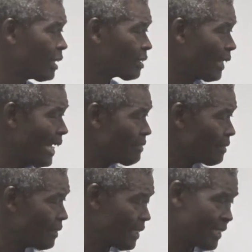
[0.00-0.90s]

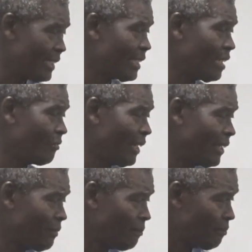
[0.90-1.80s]
Christ? Did he deliver
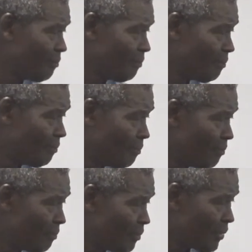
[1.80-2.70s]
him?
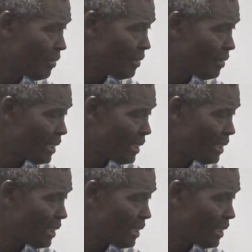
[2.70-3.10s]
Mm.